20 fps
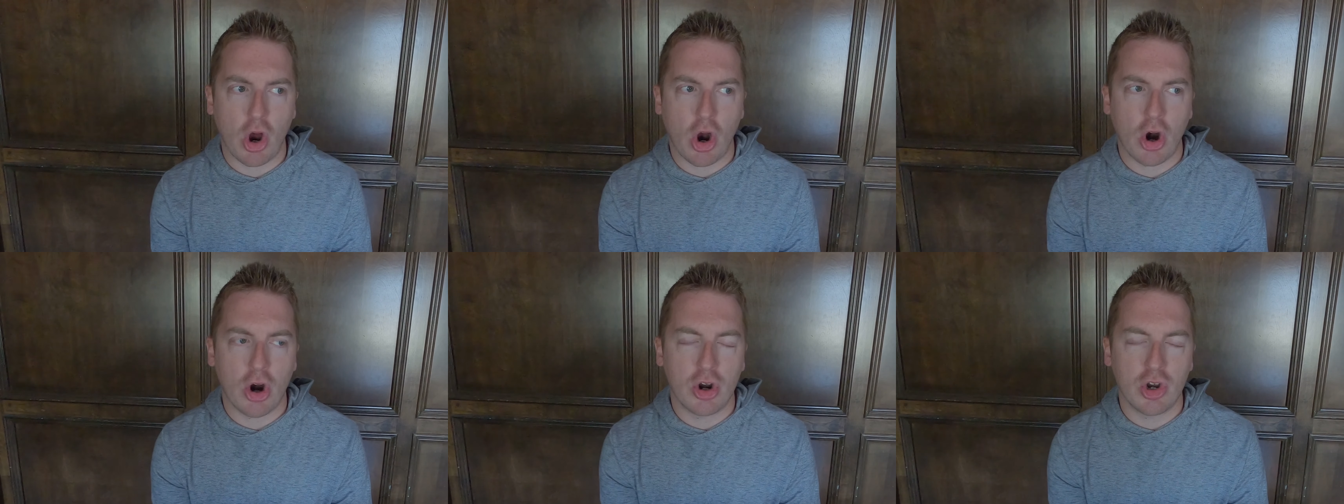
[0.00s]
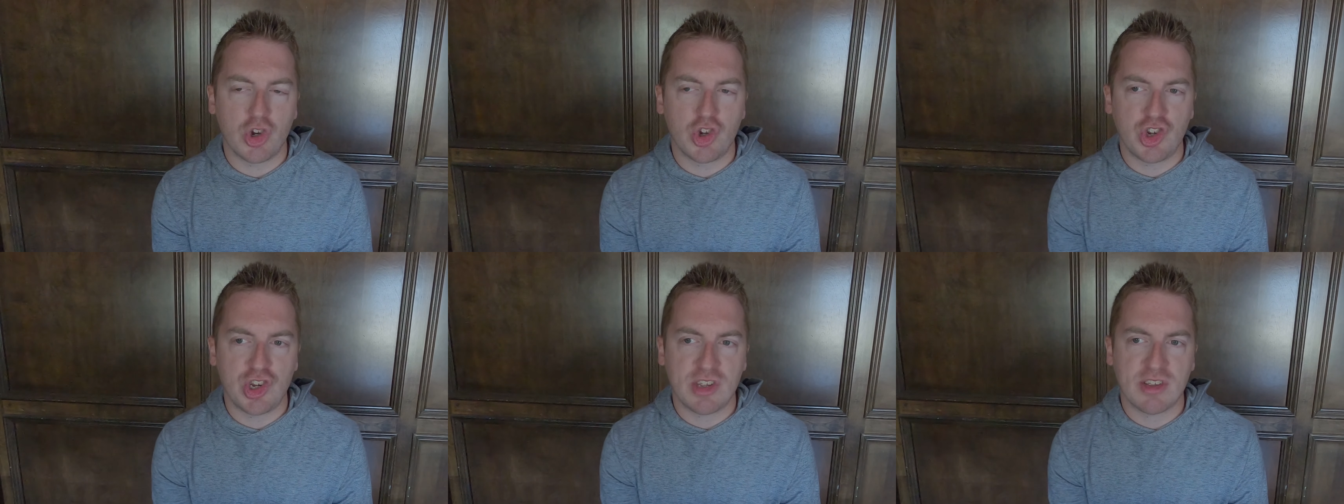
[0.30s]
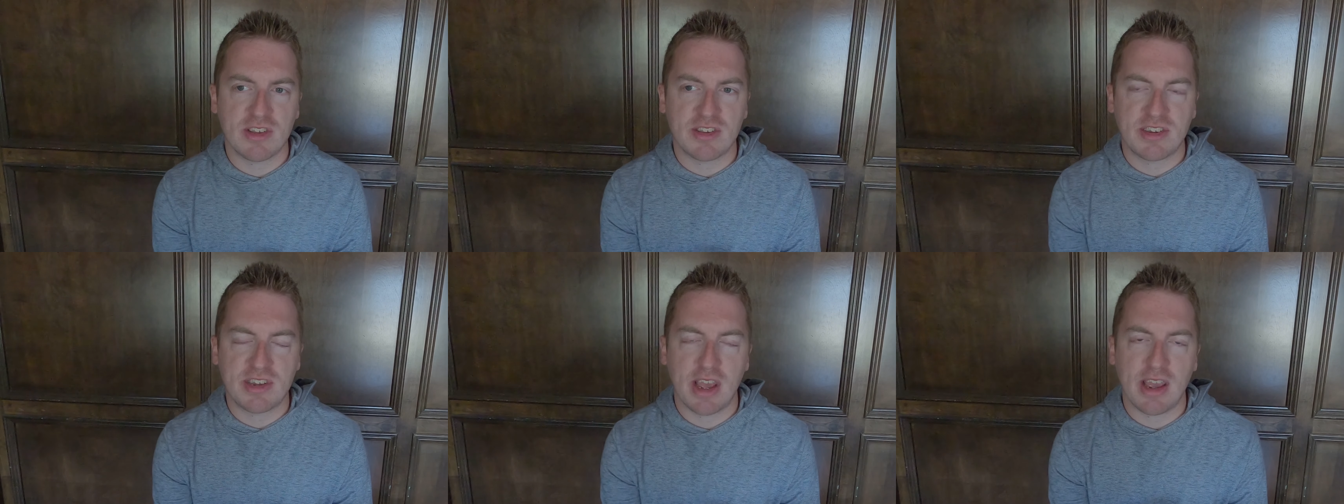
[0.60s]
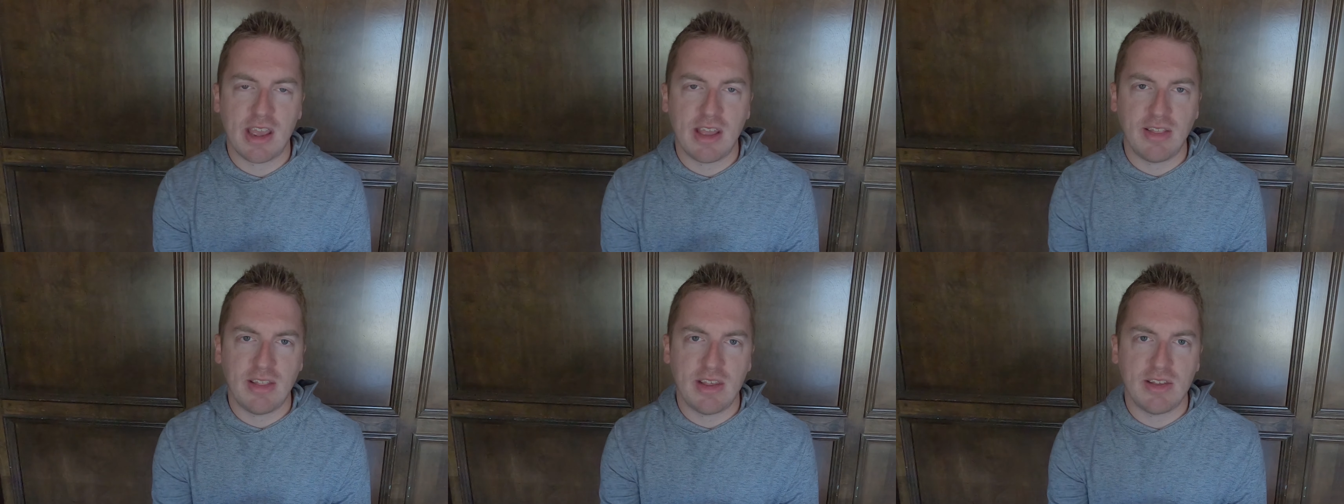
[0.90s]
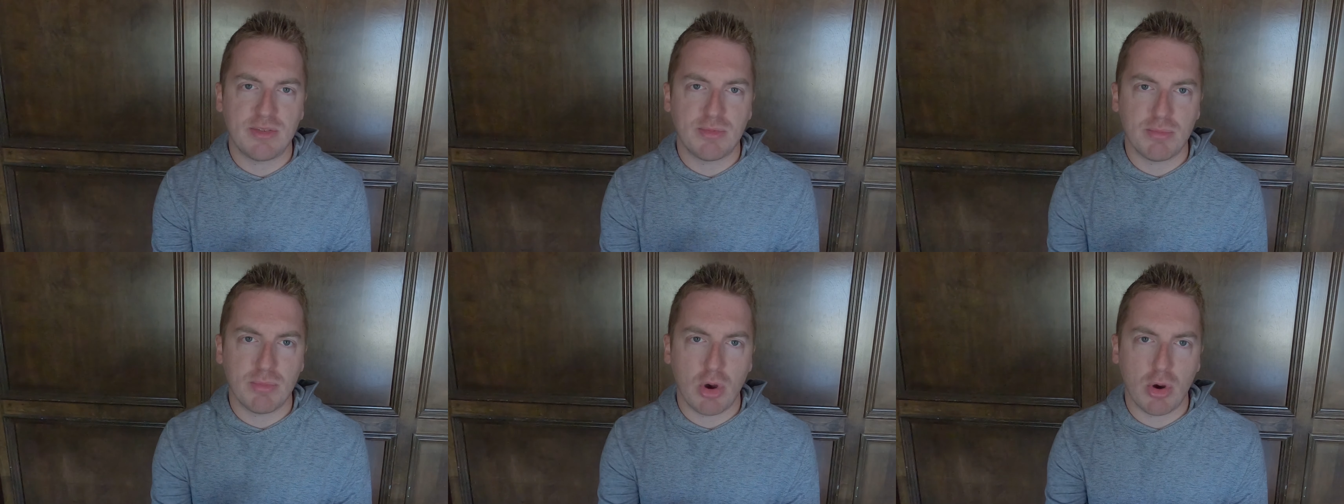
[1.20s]
are Jesus taking
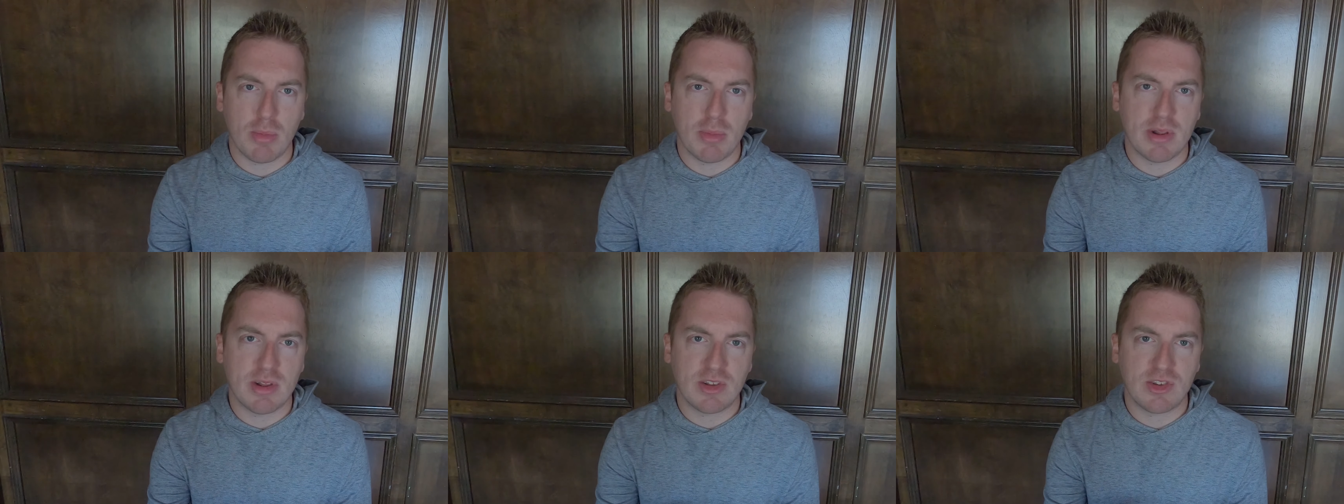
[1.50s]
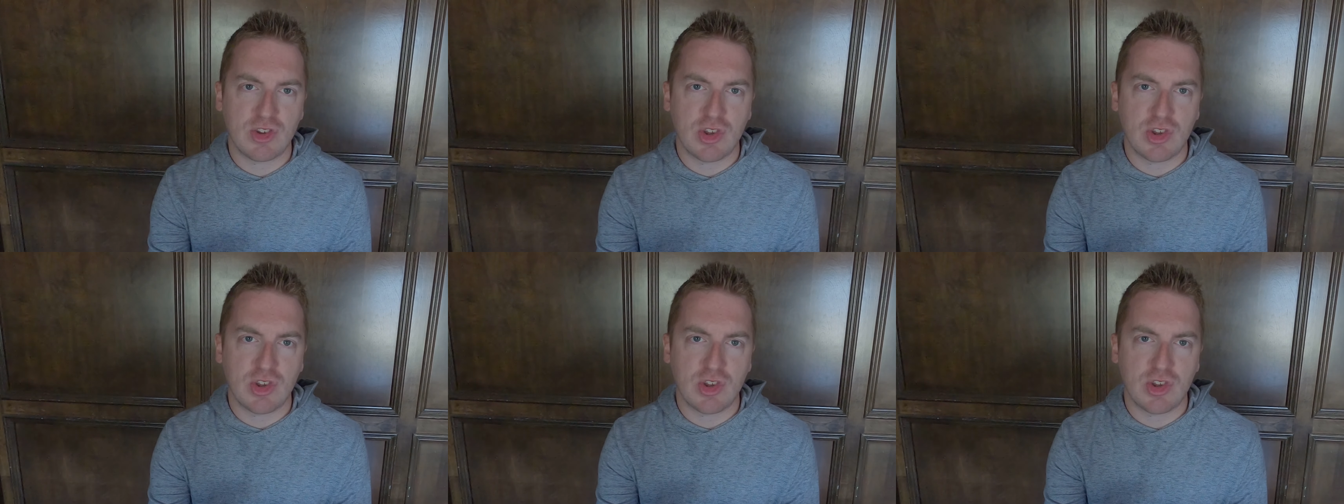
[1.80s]
these moments